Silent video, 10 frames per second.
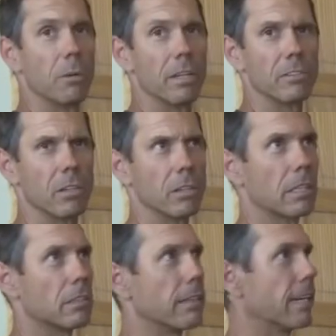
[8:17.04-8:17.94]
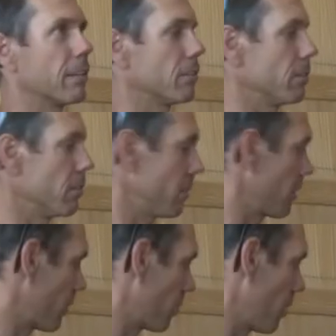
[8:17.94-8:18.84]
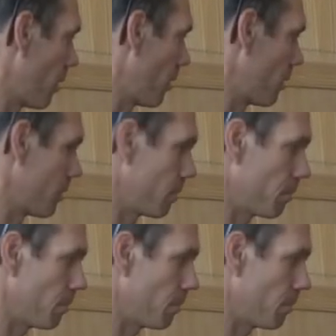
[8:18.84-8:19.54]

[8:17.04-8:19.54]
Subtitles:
why it's called Little House. It's just a small,